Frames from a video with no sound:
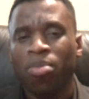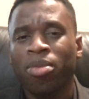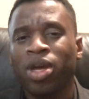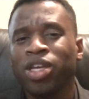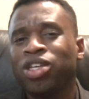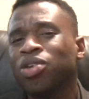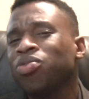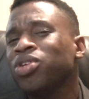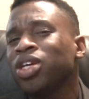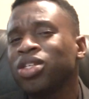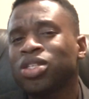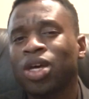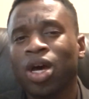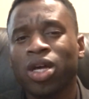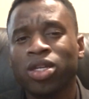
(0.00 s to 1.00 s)
You need
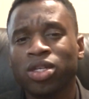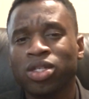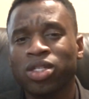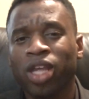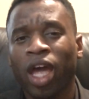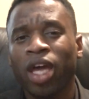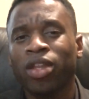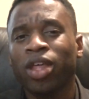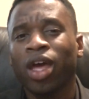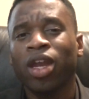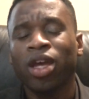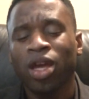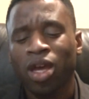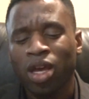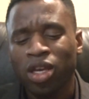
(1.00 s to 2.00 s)
to understand that
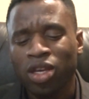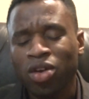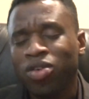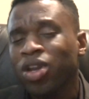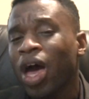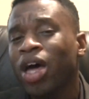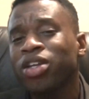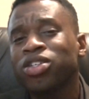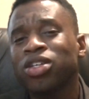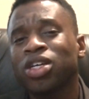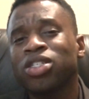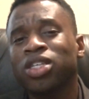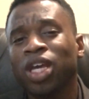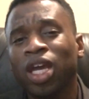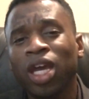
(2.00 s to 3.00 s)
you're not
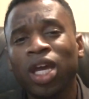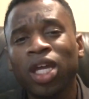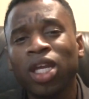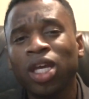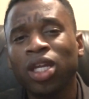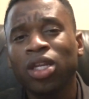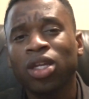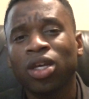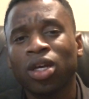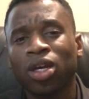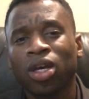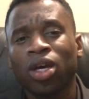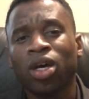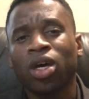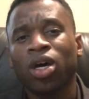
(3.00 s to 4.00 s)
just eating
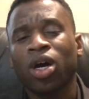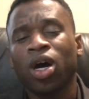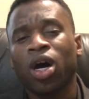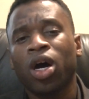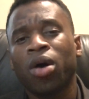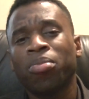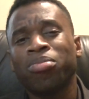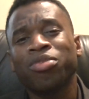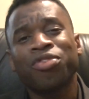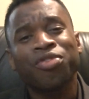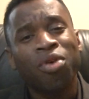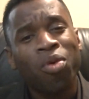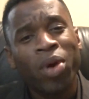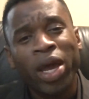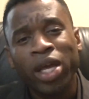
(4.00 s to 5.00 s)

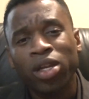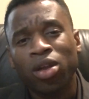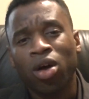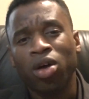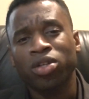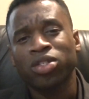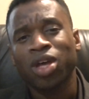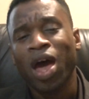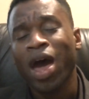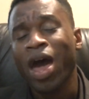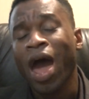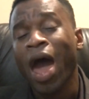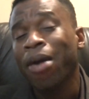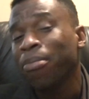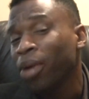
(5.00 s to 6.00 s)
for weight loss.
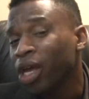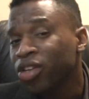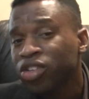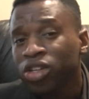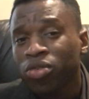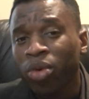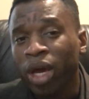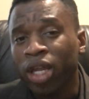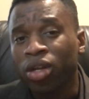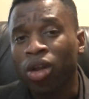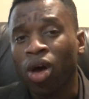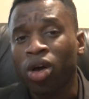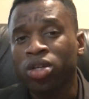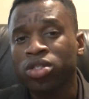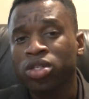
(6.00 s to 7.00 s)
I mentioned weight
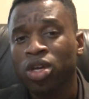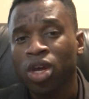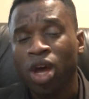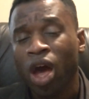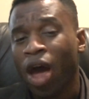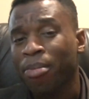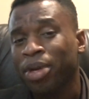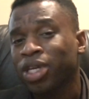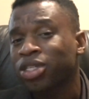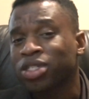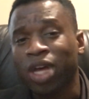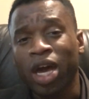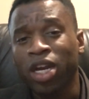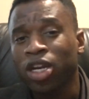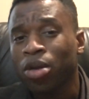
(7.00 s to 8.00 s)
loss. I'm
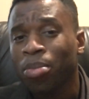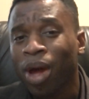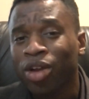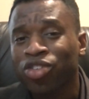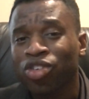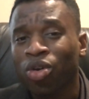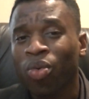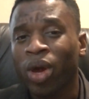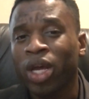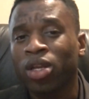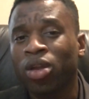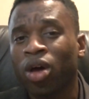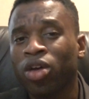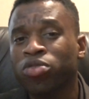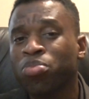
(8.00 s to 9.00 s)
excited about your weight
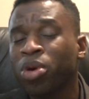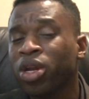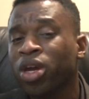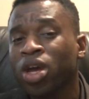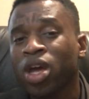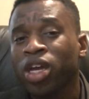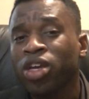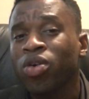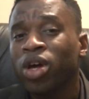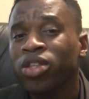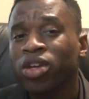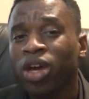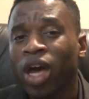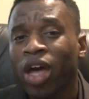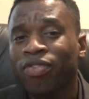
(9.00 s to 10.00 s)
loss, but you
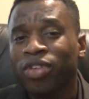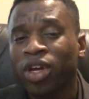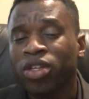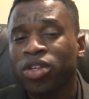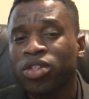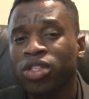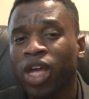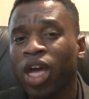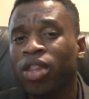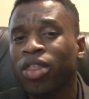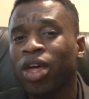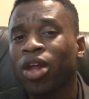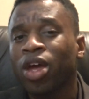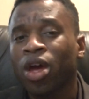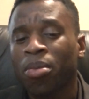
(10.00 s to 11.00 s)
have to understand
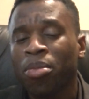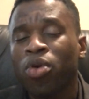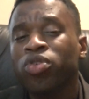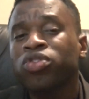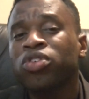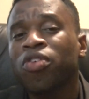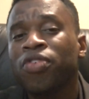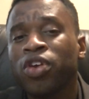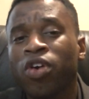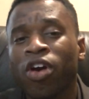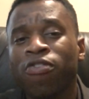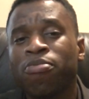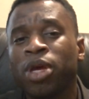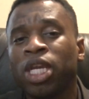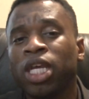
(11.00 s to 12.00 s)
that most of you
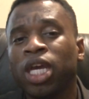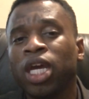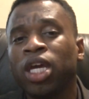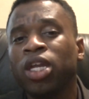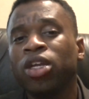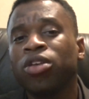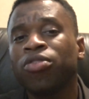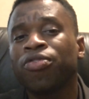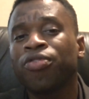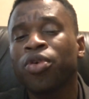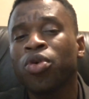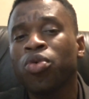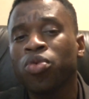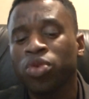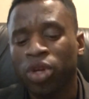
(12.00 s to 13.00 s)
have been eating
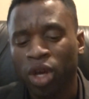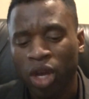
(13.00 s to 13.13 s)
food